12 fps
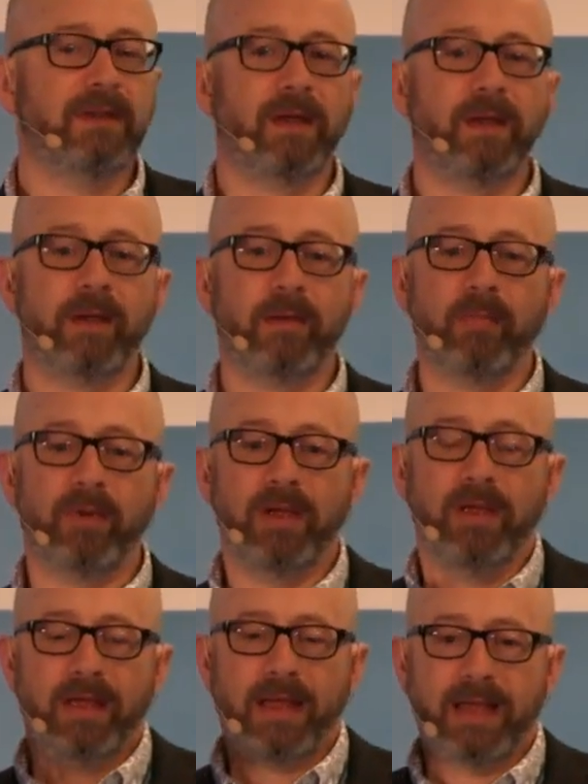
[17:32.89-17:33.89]
Um,
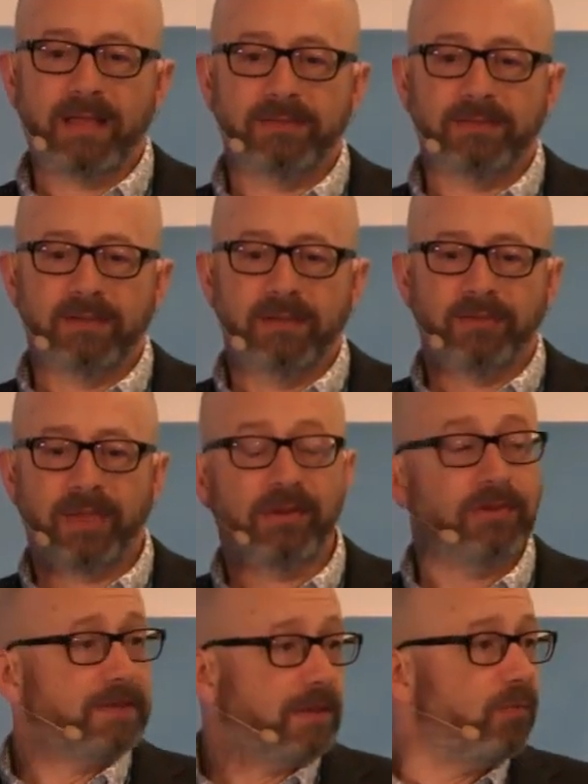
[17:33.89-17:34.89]
and they
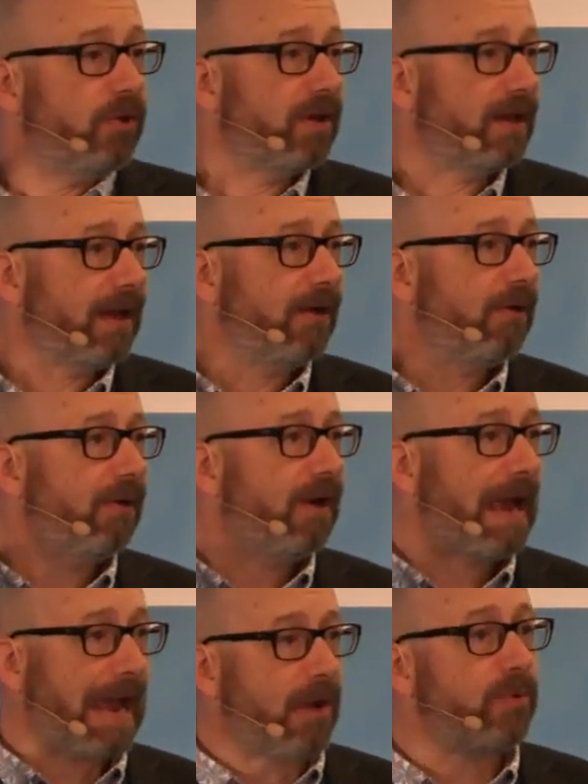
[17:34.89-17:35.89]
could then work out
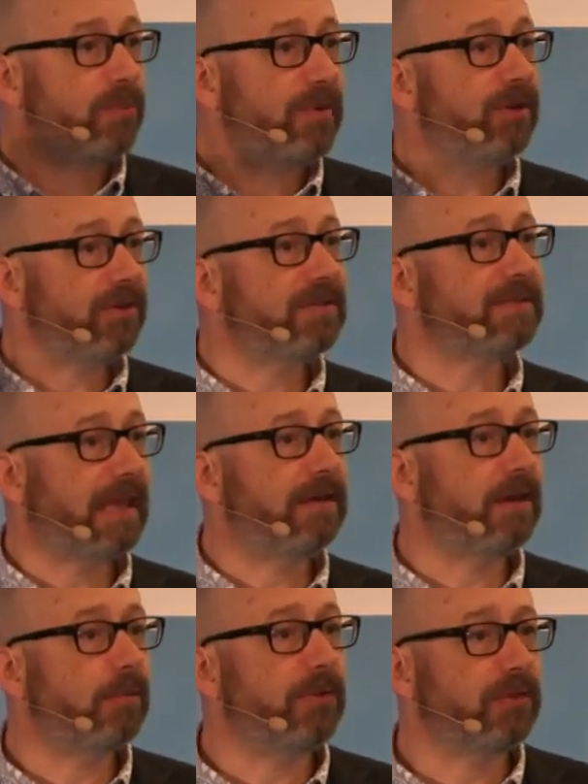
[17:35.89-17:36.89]
how are we going to stand
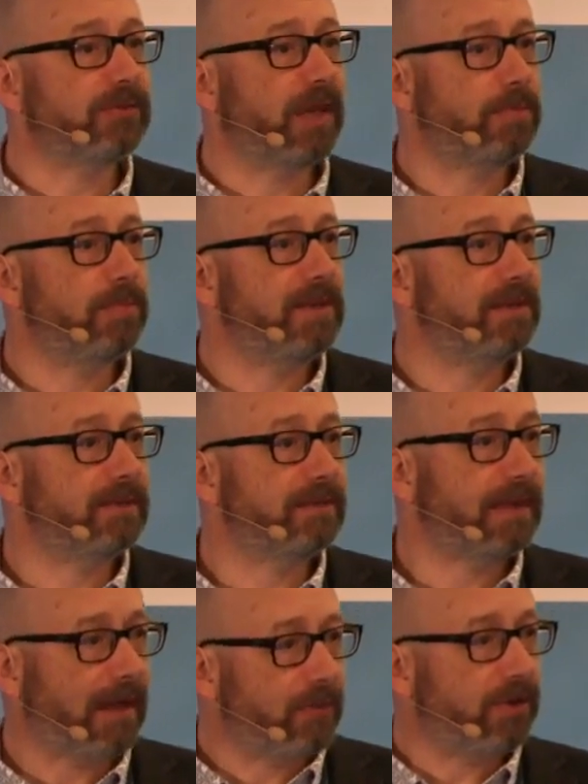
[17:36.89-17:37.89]
up those capabilities?
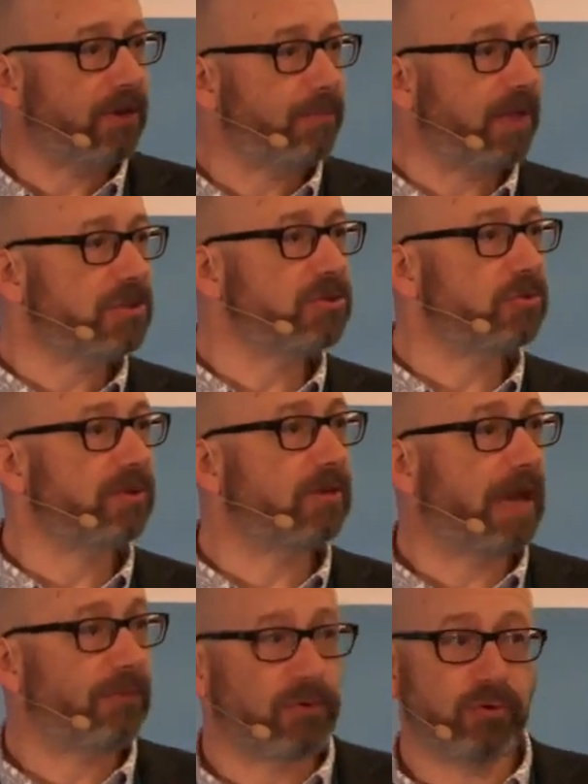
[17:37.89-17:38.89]
How are we going to make sure we've got,
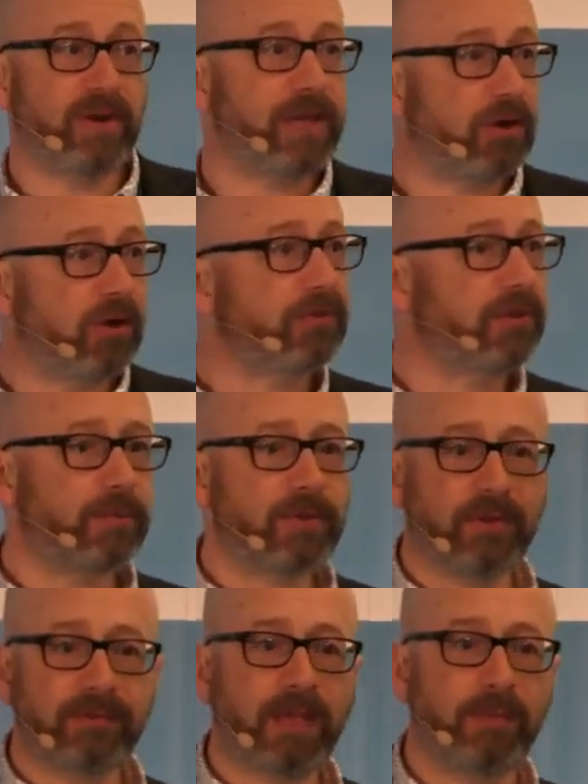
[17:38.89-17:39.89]
have we already got some of
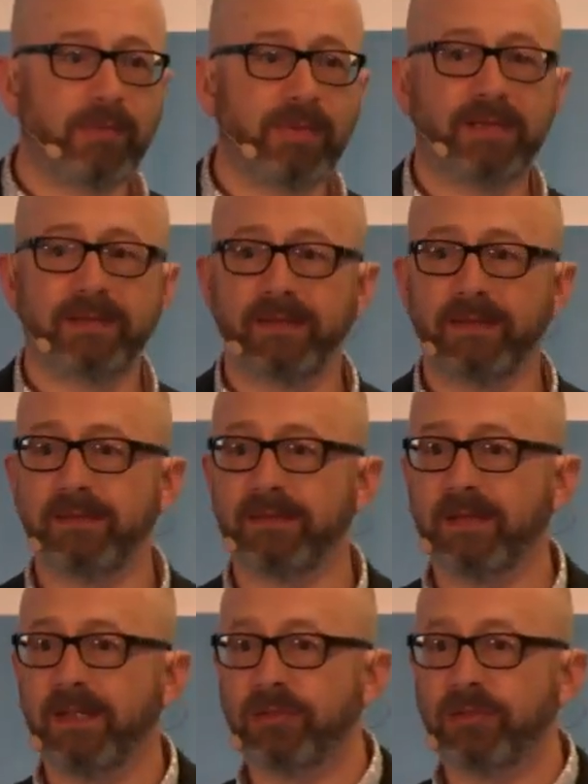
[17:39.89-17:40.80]
those capabilities?